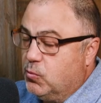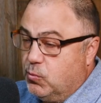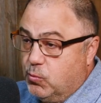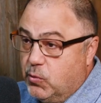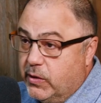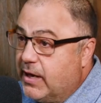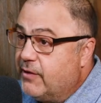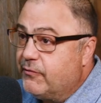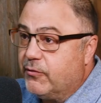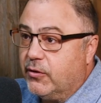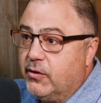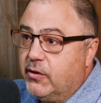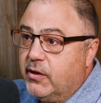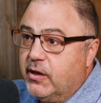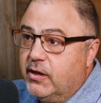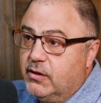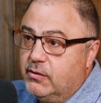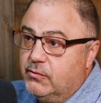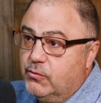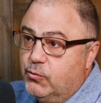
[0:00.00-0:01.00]
whatever,
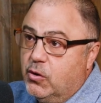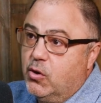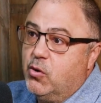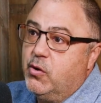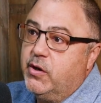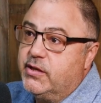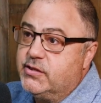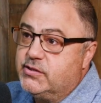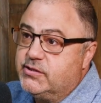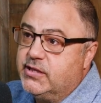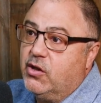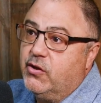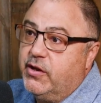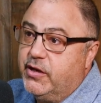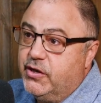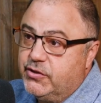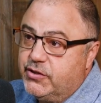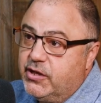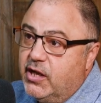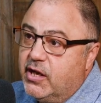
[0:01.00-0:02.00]
and grow it and sell it
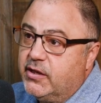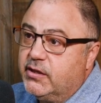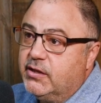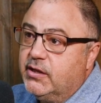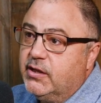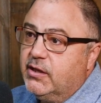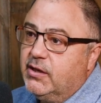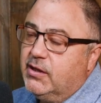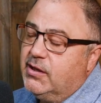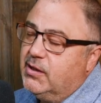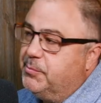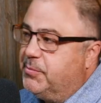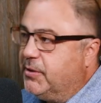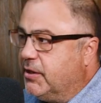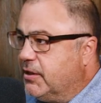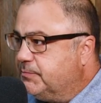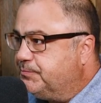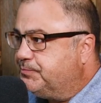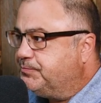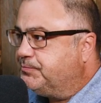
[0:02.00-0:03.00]
and you're done.
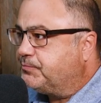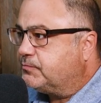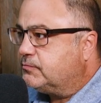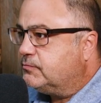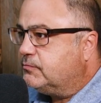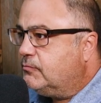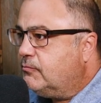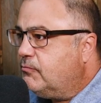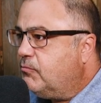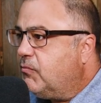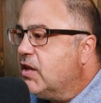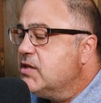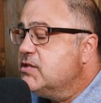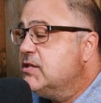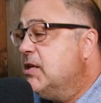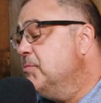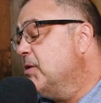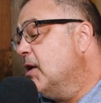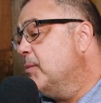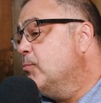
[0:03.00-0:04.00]
But it
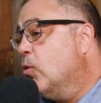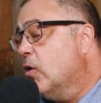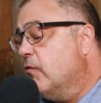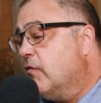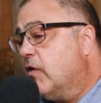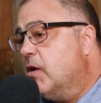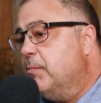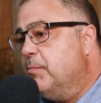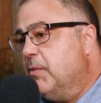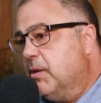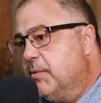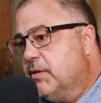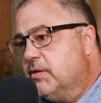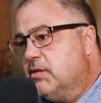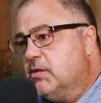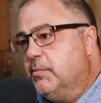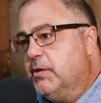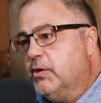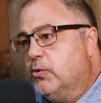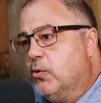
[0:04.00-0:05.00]
seems like more of a commitment
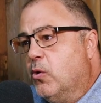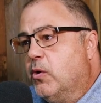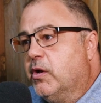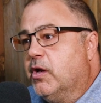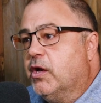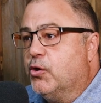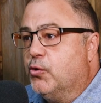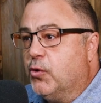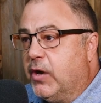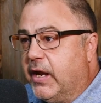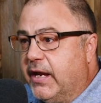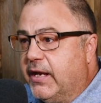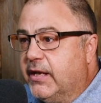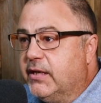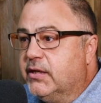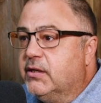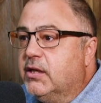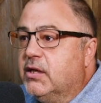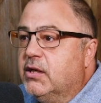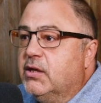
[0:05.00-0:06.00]
to be growing a
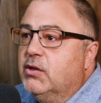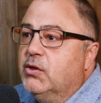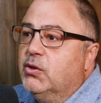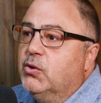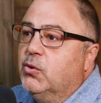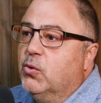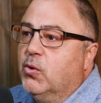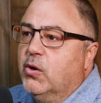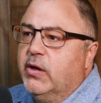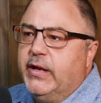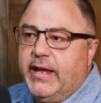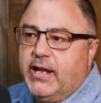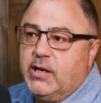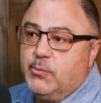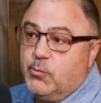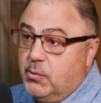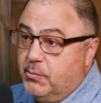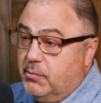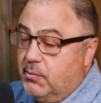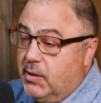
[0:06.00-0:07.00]
grain or an
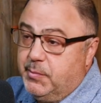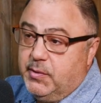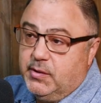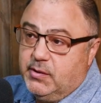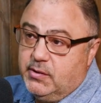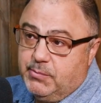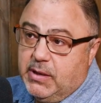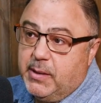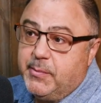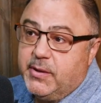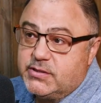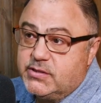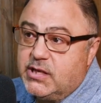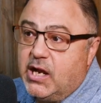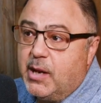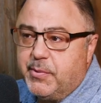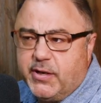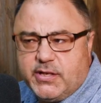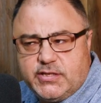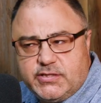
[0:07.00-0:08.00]
animal. Maybe maybe it's
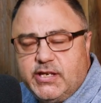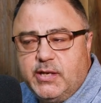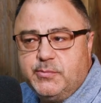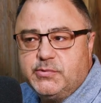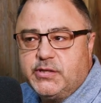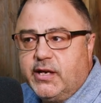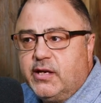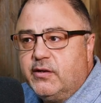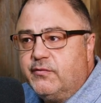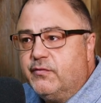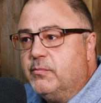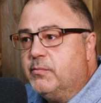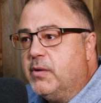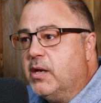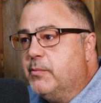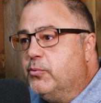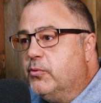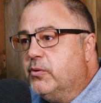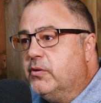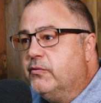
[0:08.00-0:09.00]
not, but it seems like it from my
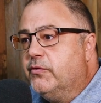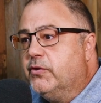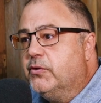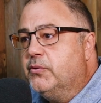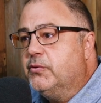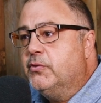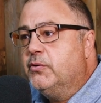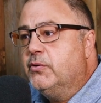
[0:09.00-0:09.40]
point of view.